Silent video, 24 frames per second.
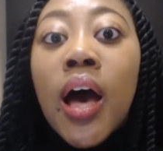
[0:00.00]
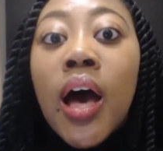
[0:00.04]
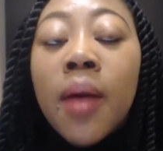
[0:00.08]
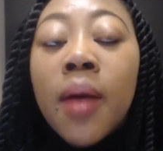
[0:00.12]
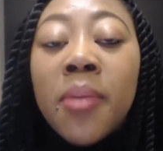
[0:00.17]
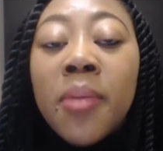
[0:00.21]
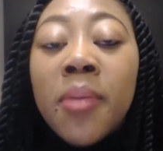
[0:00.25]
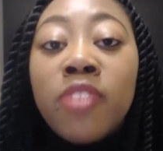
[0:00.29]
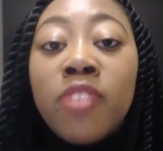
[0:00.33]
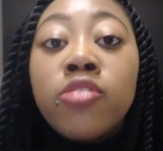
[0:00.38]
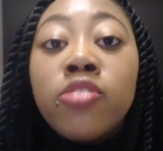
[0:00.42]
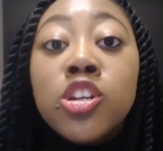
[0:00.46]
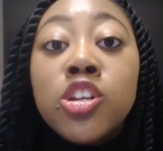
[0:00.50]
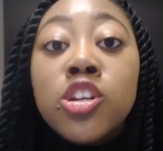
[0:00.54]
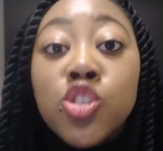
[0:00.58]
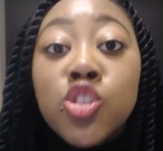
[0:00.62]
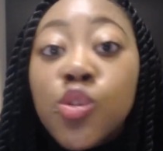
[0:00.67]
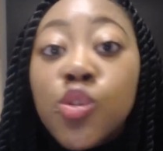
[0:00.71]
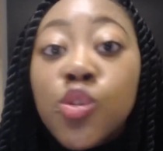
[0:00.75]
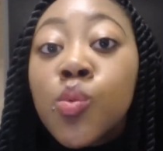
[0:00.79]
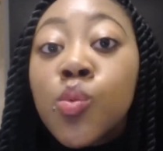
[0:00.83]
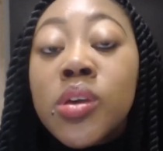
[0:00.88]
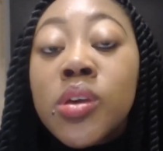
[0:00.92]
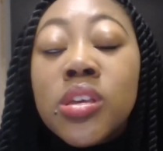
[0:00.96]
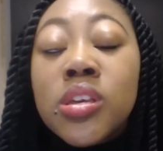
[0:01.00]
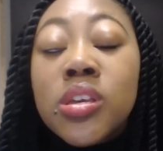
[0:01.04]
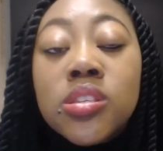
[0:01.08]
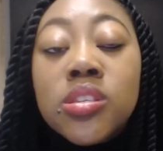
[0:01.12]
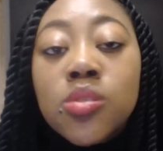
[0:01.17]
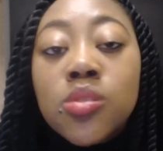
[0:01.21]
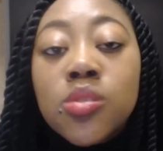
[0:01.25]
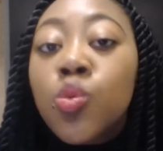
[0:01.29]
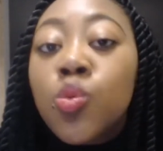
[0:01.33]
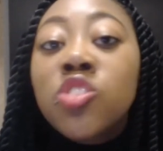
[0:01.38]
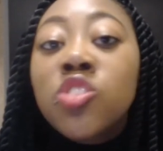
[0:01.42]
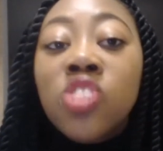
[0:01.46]
every 2 weeks,
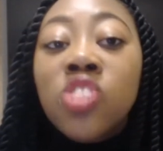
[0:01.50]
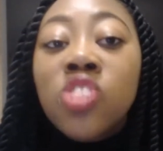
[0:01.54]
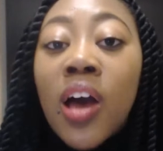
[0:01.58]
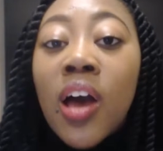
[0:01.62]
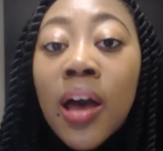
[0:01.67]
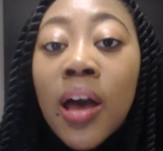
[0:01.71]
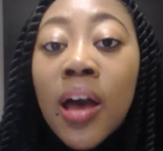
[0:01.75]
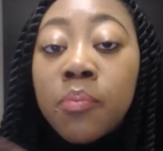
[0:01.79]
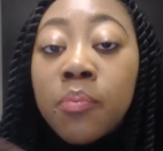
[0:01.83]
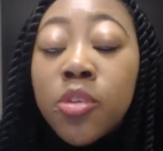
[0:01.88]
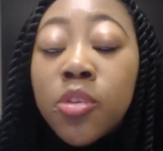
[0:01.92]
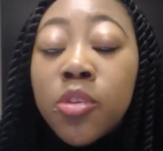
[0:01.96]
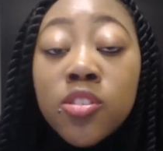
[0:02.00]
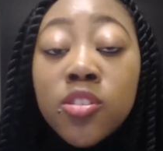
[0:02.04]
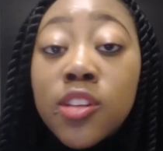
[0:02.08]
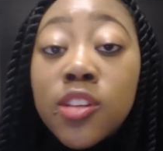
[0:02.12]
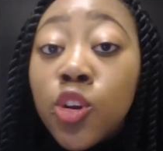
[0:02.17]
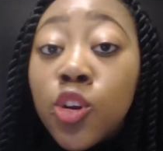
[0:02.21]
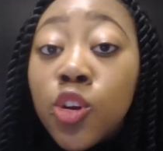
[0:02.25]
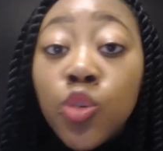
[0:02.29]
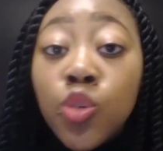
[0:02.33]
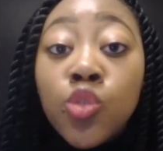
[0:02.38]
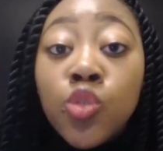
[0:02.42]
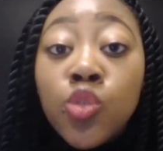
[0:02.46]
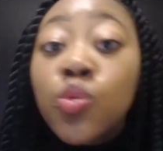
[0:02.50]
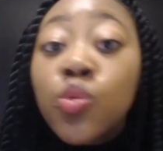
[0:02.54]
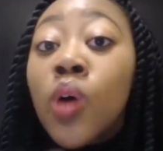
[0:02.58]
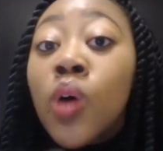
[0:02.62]
which I personally don't do.